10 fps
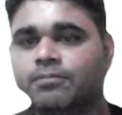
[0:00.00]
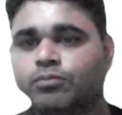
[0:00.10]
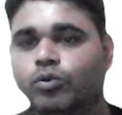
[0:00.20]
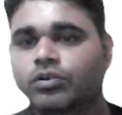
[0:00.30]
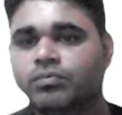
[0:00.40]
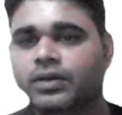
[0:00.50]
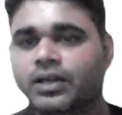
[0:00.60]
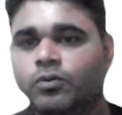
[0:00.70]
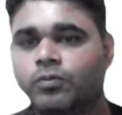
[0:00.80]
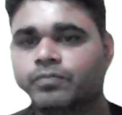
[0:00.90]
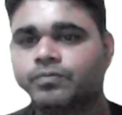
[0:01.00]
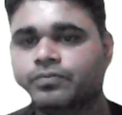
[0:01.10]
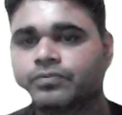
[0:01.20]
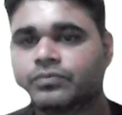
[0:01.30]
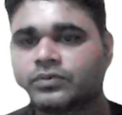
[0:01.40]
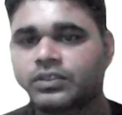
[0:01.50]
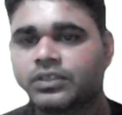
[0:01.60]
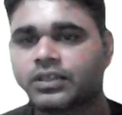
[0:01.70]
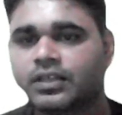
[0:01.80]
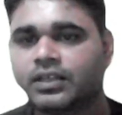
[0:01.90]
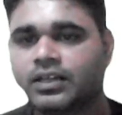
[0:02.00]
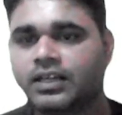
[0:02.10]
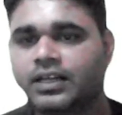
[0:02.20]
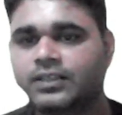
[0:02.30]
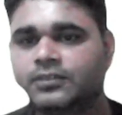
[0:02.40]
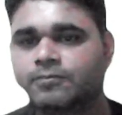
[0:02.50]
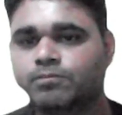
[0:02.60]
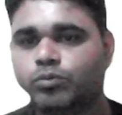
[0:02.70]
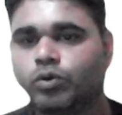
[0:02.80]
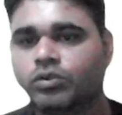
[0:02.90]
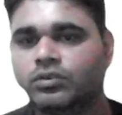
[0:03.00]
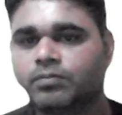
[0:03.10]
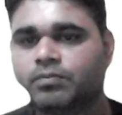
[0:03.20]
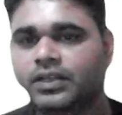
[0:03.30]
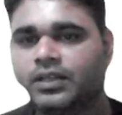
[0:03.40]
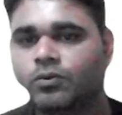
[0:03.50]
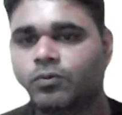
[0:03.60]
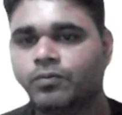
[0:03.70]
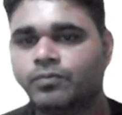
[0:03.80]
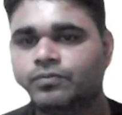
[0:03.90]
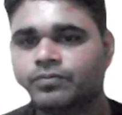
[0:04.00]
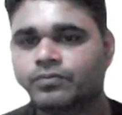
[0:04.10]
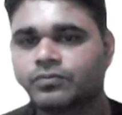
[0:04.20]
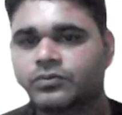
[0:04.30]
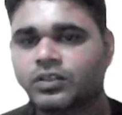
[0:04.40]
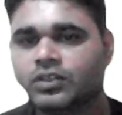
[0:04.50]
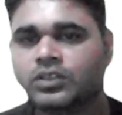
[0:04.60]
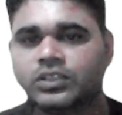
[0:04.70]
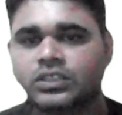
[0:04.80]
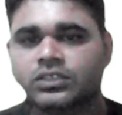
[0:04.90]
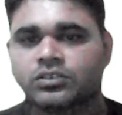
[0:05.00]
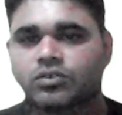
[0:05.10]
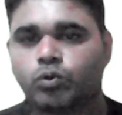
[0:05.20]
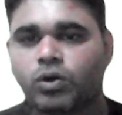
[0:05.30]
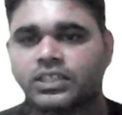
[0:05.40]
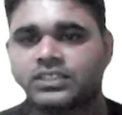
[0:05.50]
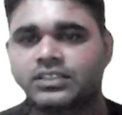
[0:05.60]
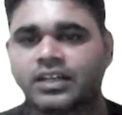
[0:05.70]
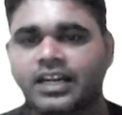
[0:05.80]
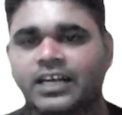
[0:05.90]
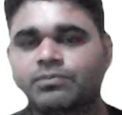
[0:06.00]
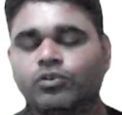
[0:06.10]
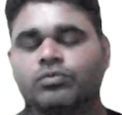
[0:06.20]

bone marrow. Red bone marrow. So, what is the red bone